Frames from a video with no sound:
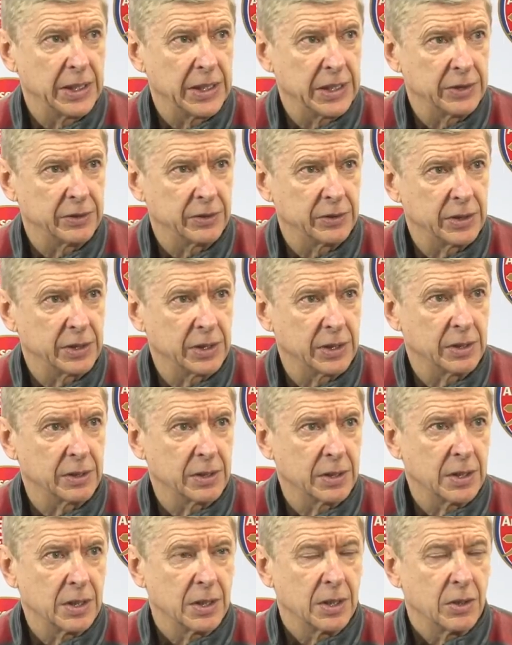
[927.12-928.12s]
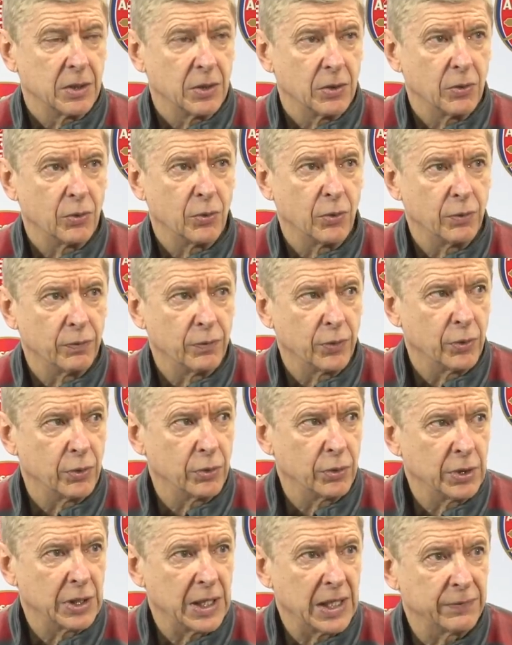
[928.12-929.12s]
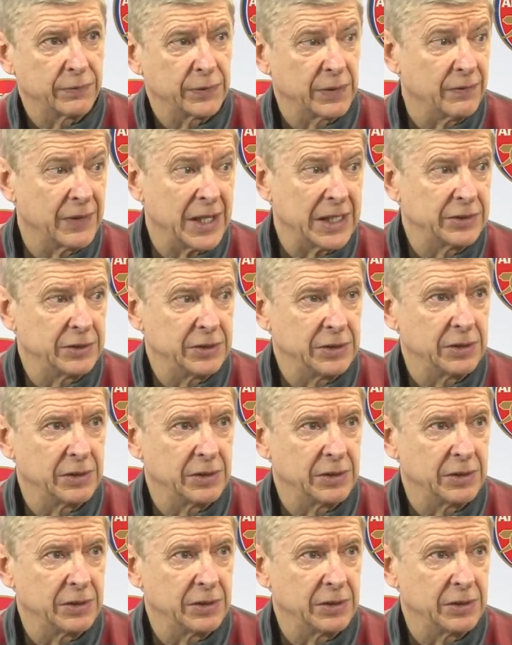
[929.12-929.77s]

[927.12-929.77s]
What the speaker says: And overall, after that,